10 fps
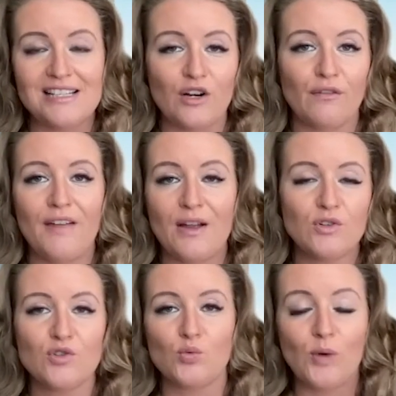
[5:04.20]
and our
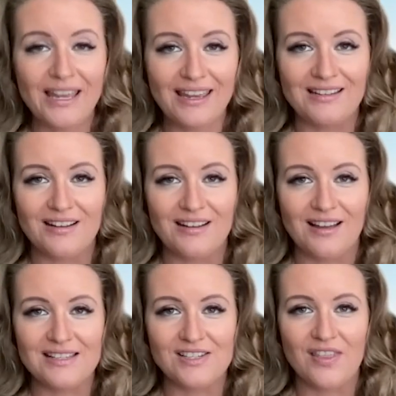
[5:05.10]
founders
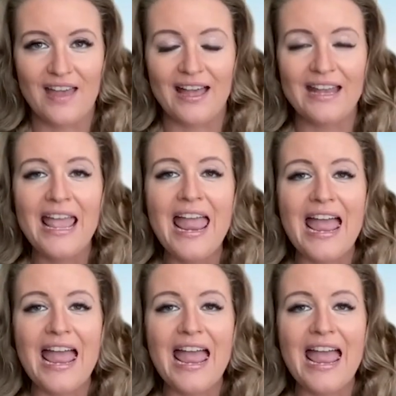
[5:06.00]
recognized that.